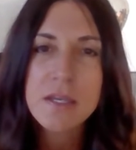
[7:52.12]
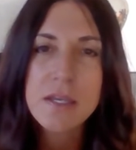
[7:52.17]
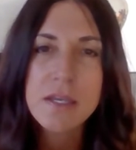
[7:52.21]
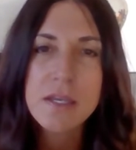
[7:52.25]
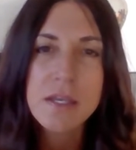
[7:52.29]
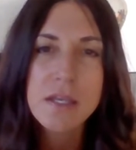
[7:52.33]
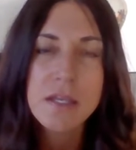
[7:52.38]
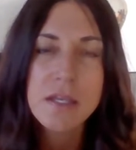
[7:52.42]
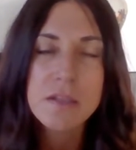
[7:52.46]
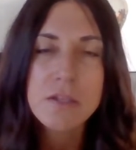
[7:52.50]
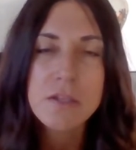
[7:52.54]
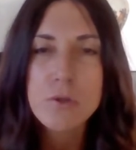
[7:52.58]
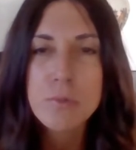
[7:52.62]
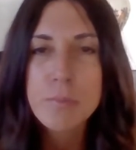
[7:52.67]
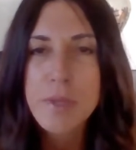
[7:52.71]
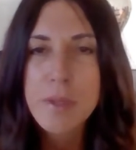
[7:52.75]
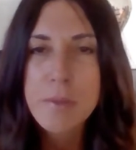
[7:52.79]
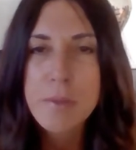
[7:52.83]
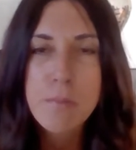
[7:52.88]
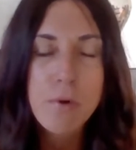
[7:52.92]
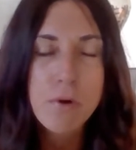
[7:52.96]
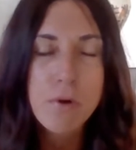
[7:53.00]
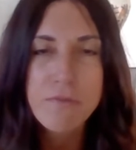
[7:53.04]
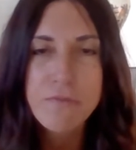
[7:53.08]
a little
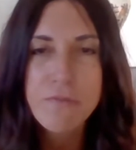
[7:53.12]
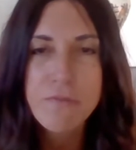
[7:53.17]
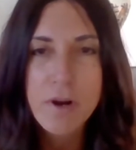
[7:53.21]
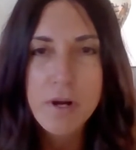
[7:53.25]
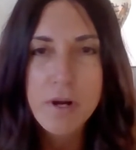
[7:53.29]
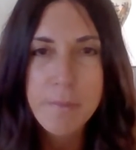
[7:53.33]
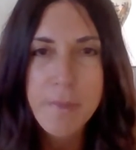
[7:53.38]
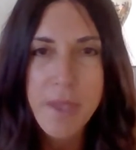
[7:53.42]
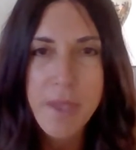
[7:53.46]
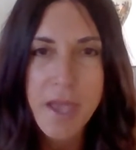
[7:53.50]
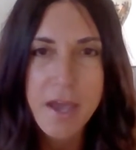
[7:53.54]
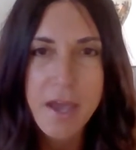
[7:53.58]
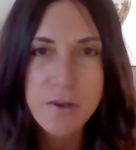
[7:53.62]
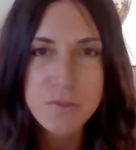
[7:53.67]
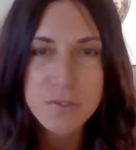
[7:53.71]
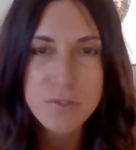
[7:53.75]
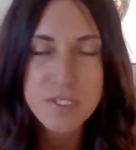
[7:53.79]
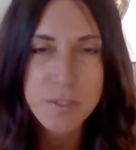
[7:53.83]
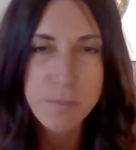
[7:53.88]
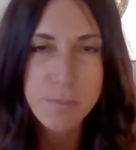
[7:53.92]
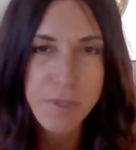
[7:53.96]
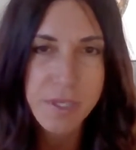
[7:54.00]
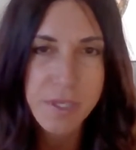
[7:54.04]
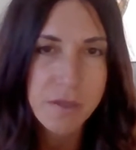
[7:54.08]
bit more
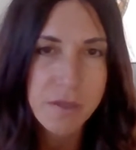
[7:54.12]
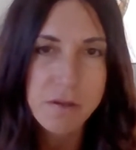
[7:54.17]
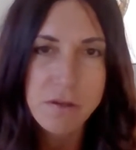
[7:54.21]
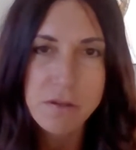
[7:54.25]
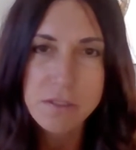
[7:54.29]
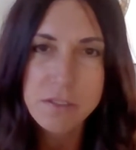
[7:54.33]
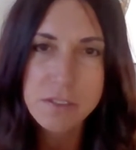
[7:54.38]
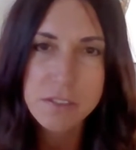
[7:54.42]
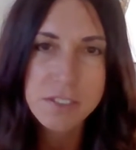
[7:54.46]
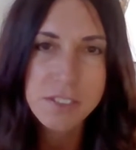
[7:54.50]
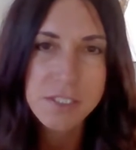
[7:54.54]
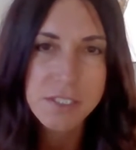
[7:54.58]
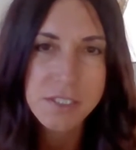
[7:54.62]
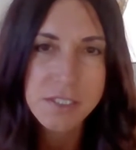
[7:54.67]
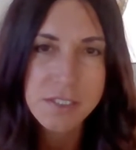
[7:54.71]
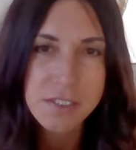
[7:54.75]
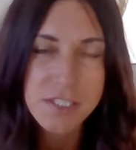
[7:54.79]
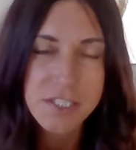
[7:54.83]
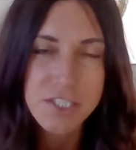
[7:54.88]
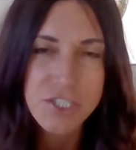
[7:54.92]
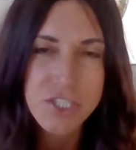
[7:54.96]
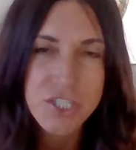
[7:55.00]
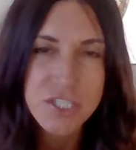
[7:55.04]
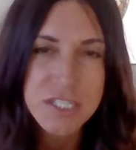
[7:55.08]
farmhouse appeal.
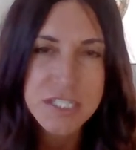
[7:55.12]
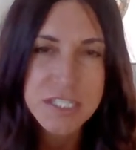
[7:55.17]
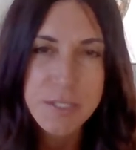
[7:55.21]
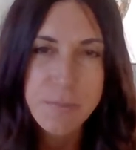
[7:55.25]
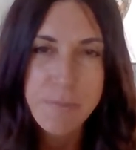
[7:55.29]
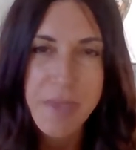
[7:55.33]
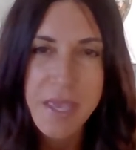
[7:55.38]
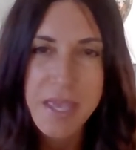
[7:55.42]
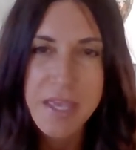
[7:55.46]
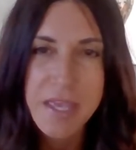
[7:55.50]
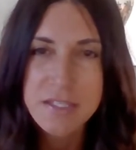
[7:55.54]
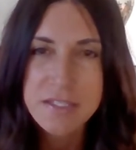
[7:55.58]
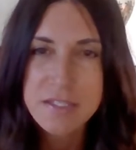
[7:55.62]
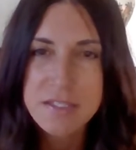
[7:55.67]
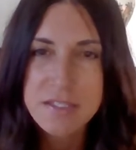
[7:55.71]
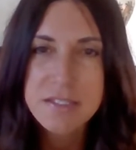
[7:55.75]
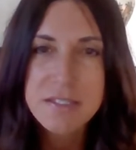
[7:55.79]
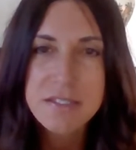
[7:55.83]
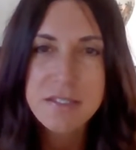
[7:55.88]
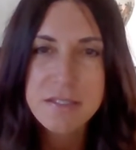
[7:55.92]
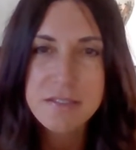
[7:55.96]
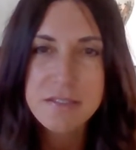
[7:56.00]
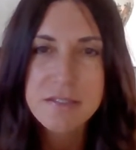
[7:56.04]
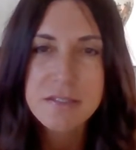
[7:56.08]
It just
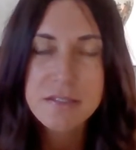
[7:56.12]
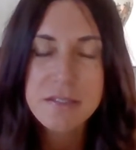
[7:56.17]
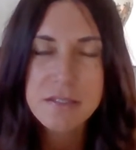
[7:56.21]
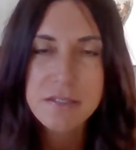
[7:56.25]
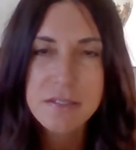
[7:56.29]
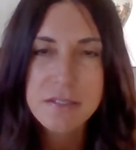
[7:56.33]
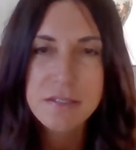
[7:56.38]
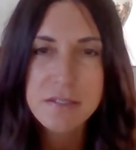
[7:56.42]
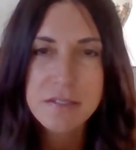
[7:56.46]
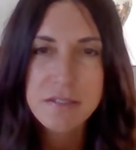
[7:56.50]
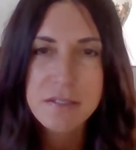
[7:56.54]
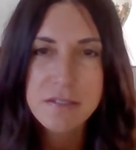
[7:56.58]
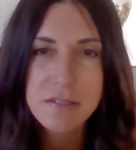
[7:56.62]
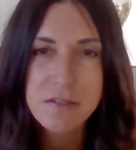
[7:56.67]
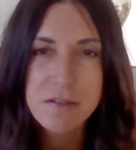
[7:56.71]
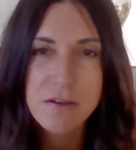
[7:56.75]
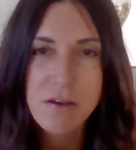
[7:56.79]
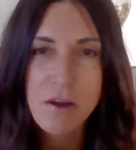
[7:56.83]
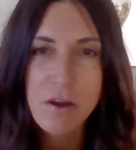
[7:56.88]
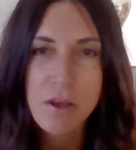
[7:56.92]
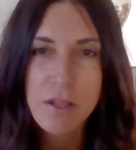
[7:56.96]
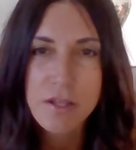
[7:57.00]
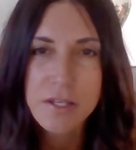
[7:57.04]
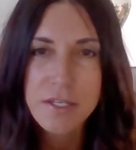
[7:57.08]
depends
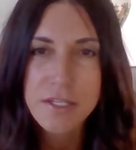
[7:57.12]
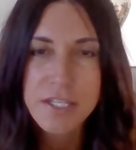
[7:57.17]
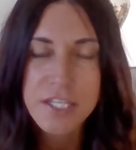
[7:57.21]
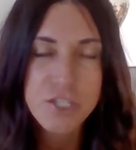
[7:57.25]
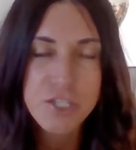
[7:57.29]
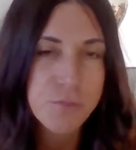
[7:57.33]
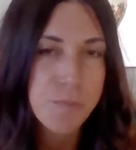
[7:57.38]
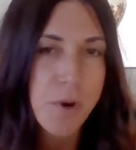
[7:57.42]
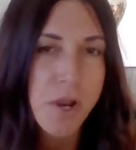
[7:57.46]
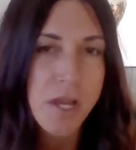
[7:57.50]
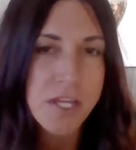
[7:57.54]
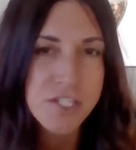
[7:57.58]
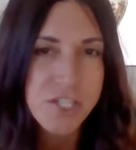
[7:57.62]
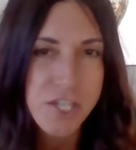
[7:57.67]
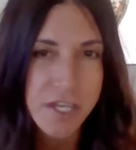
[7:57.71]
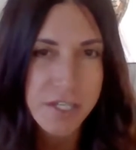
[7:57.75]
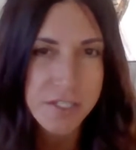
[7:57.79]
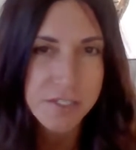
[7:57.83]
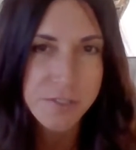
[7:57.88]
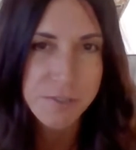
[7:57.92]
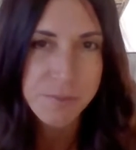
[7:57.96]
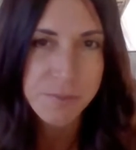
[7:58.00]
on each project.